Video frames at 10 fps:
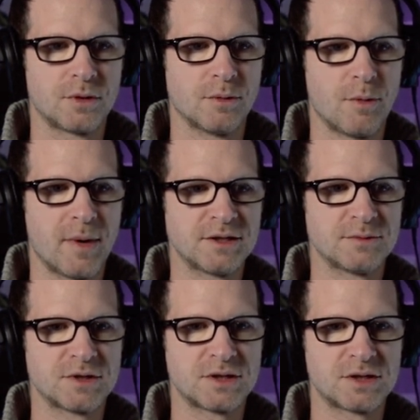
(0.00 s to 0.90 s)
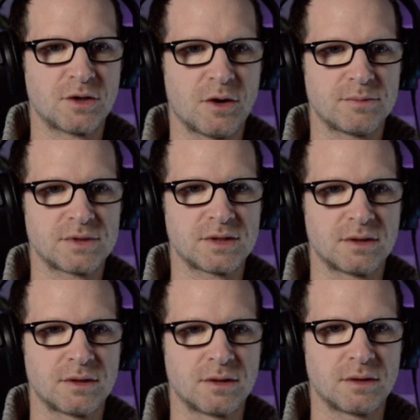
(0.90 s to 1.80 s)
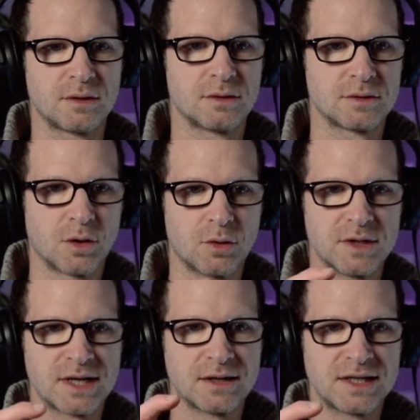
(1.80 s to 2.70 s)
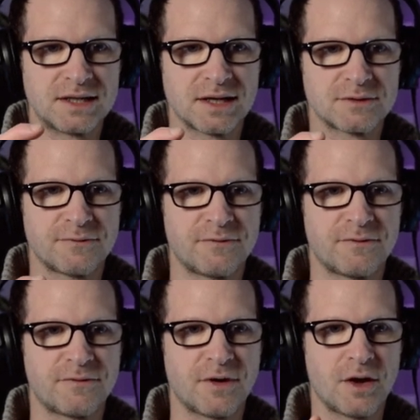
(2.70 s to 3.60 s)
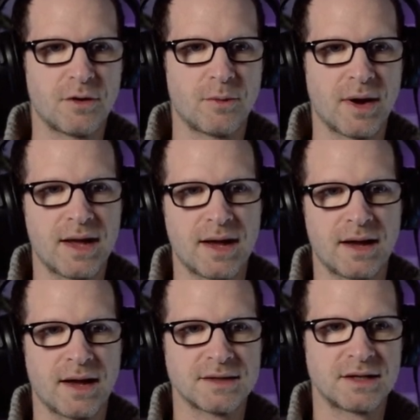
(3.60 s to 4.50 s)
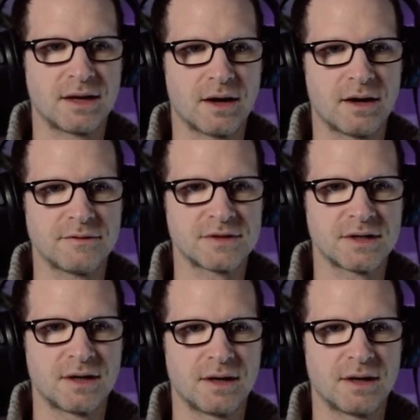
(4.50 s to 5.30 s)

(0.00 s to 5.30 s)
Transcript: The momentum just stops. So all these little details float away as he laughs.